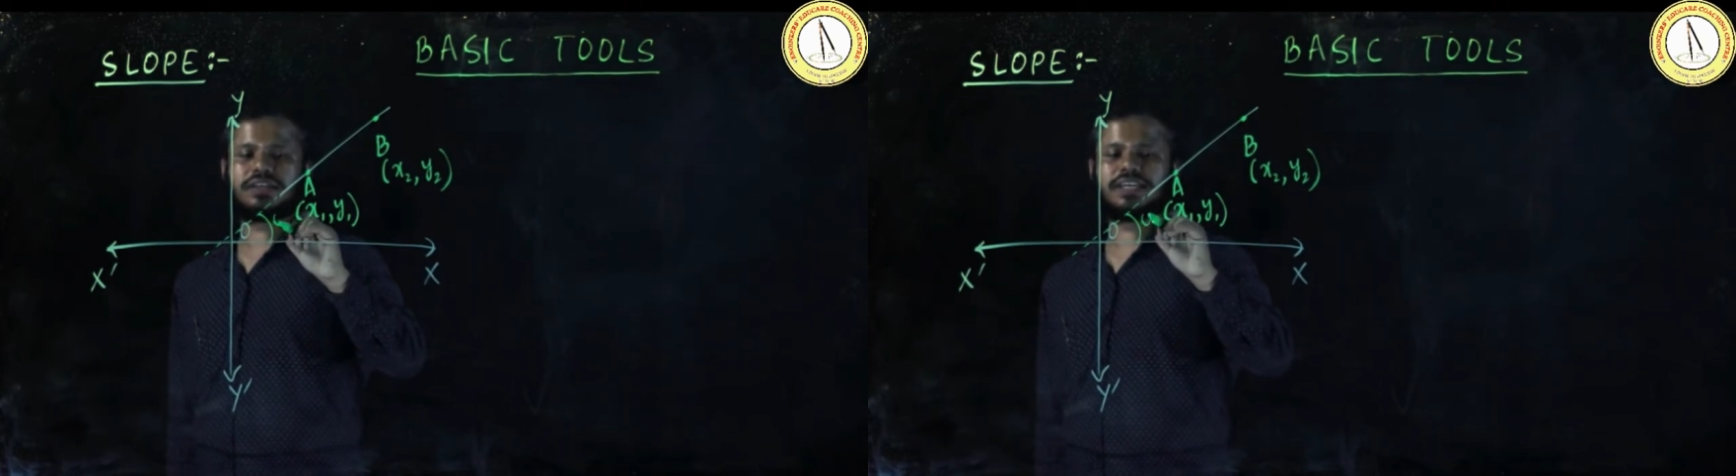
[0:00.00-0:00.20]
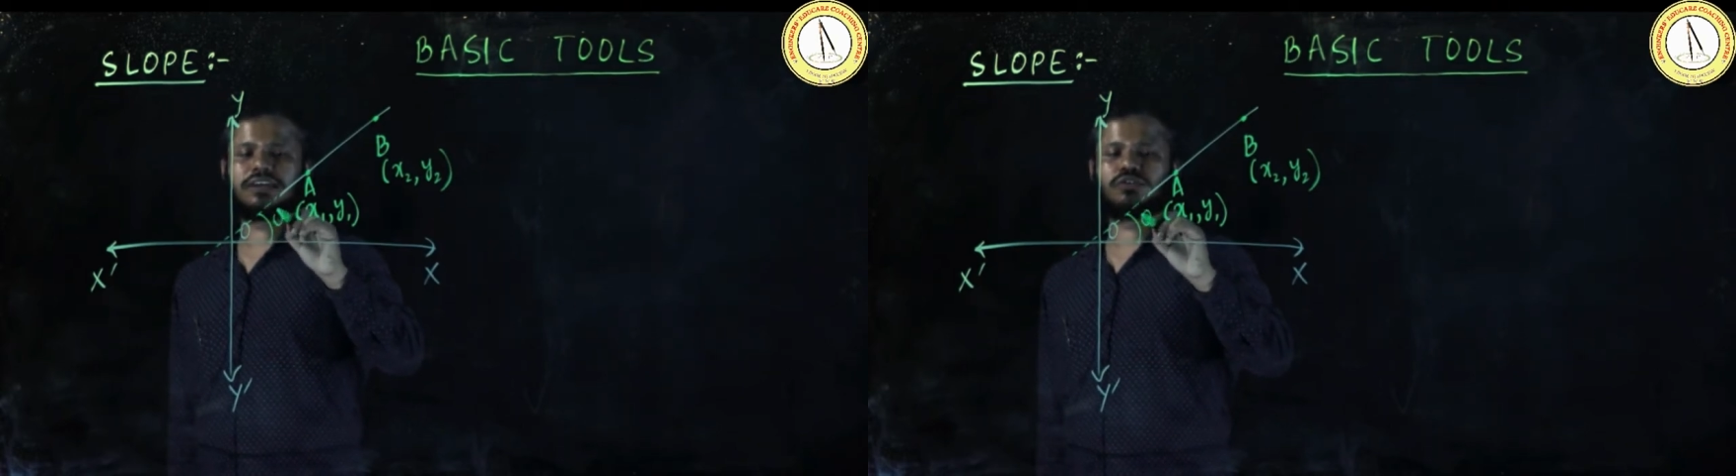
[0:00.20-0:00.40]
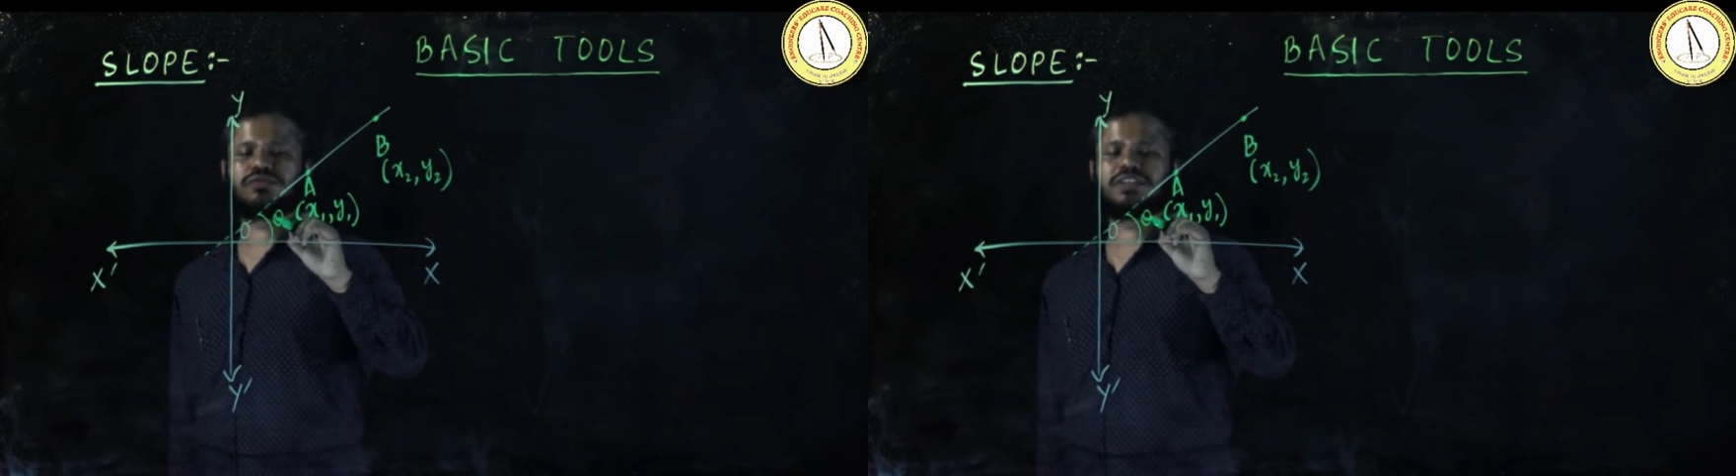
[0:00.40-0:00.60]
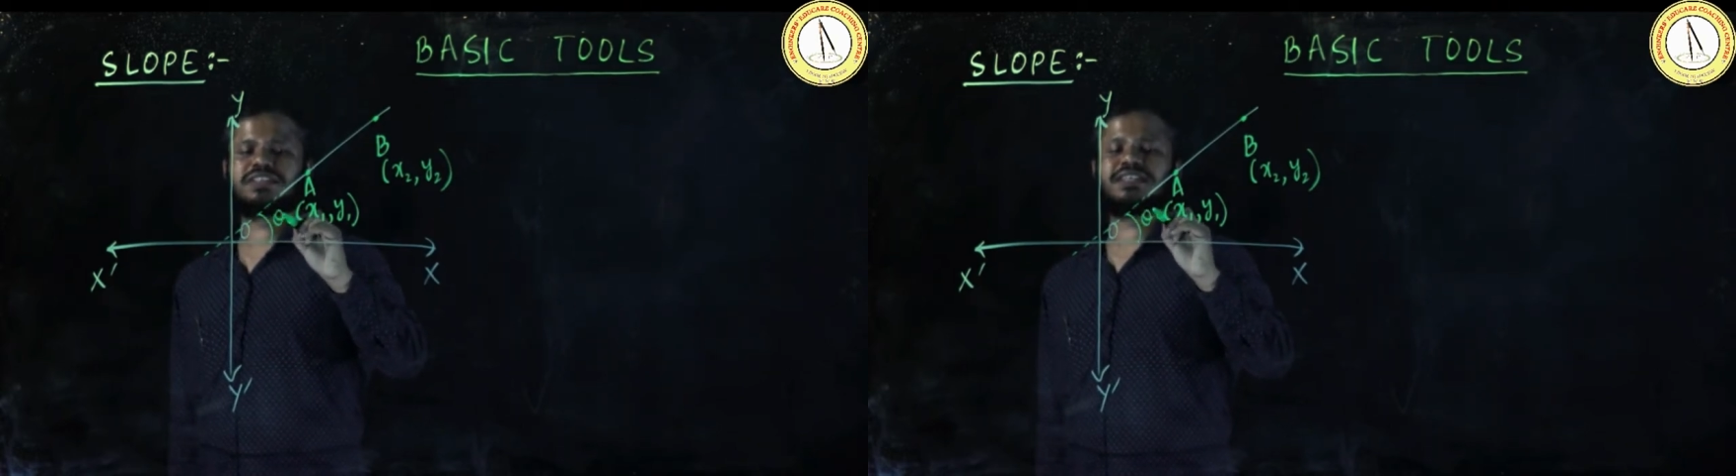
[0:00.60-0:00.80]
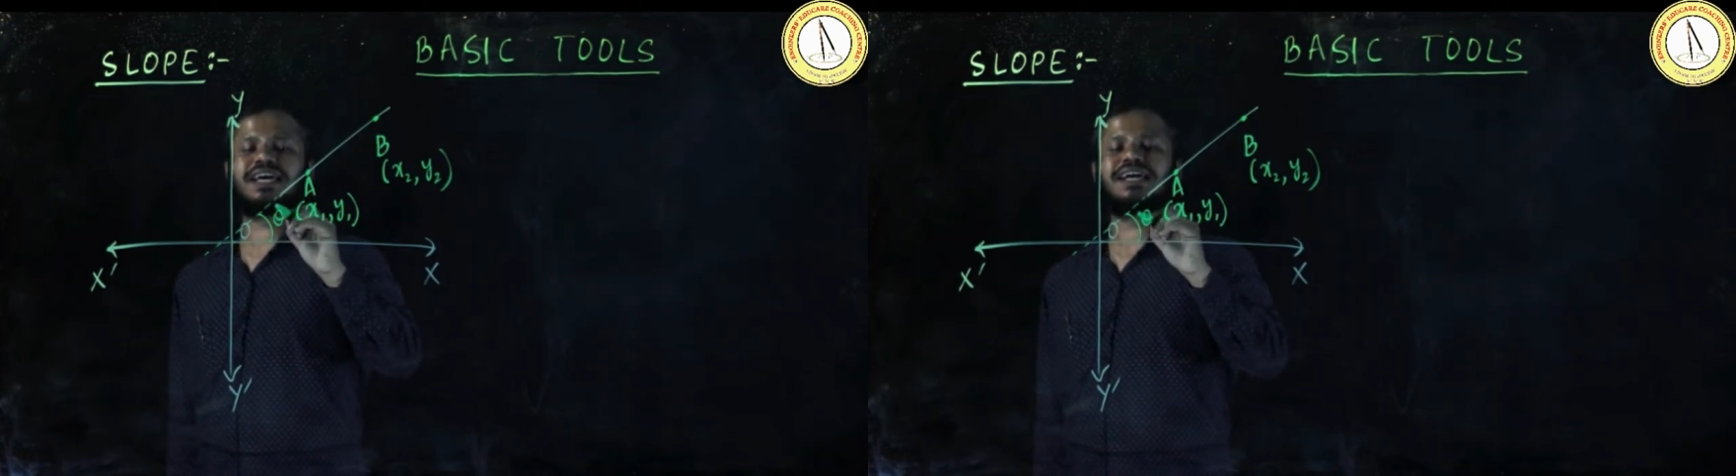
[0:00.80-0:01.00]
tan of
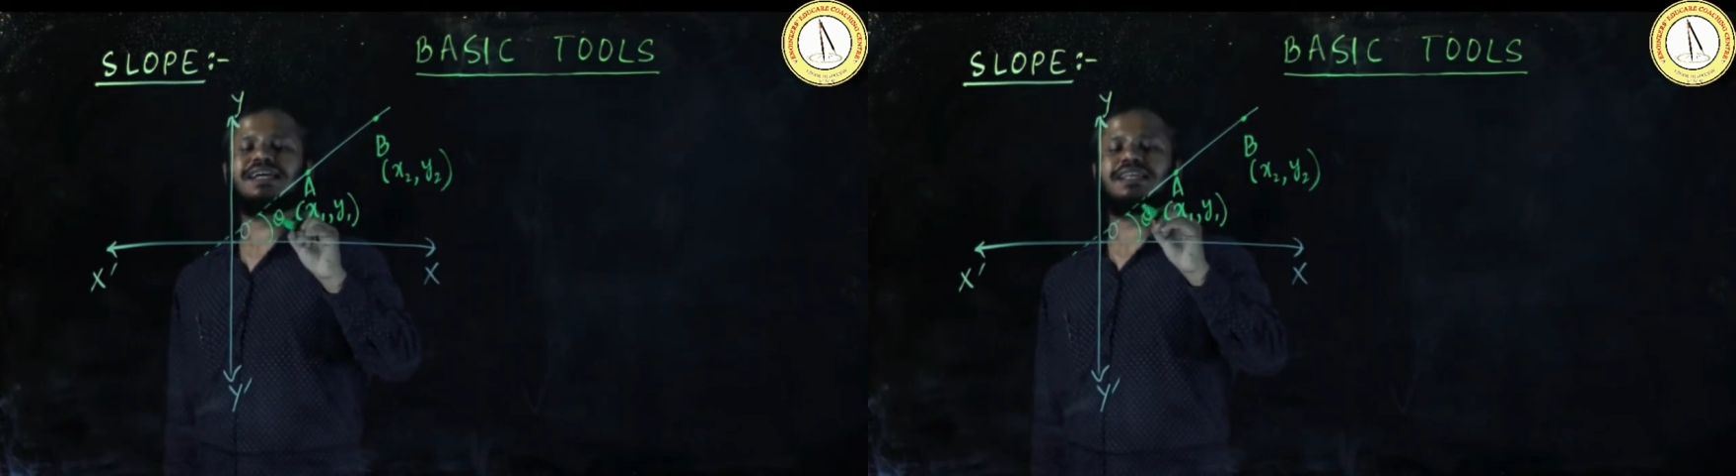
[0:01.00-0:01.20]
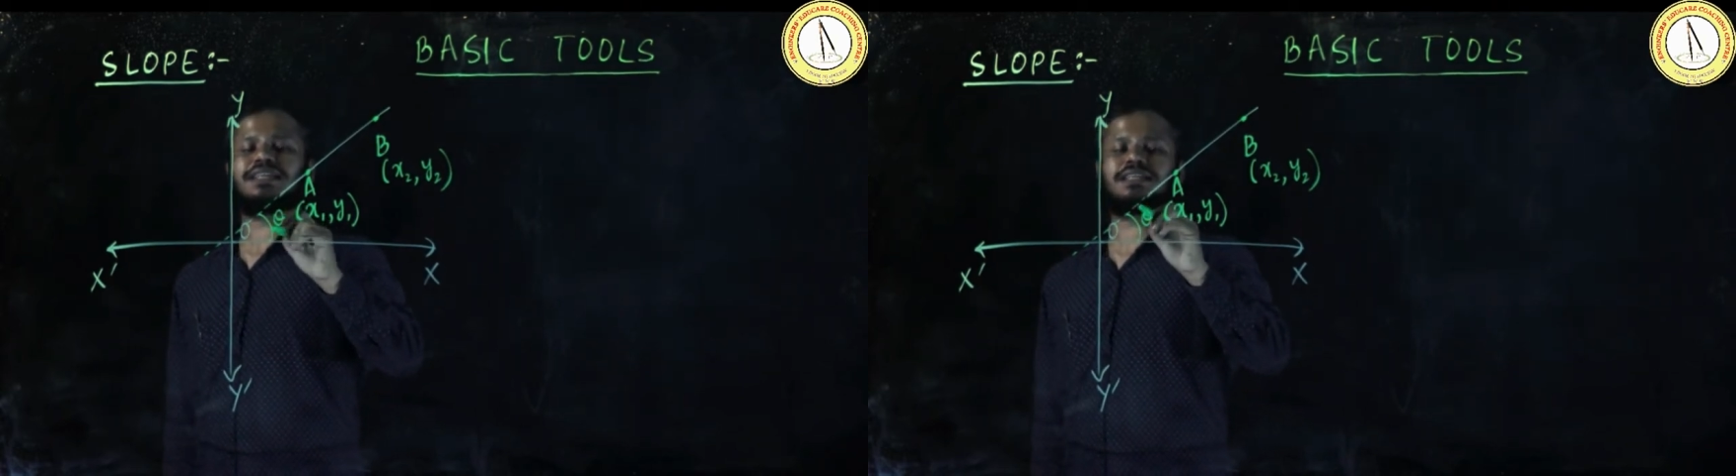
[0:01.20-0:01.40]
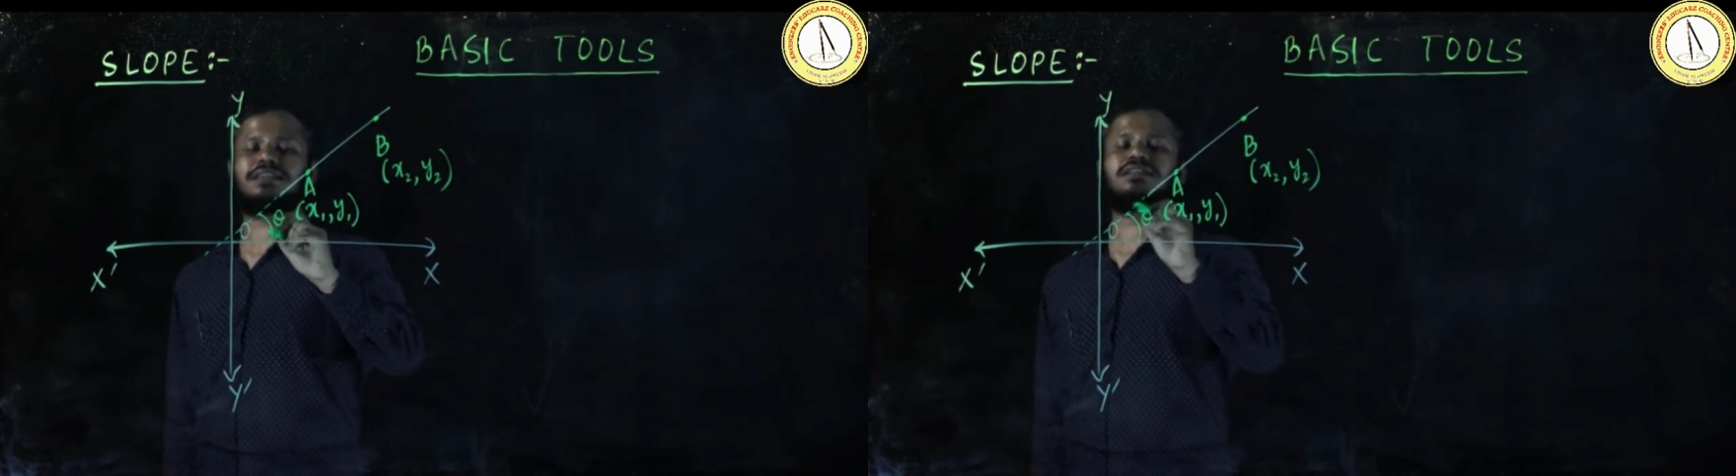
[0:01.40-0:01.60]
this angle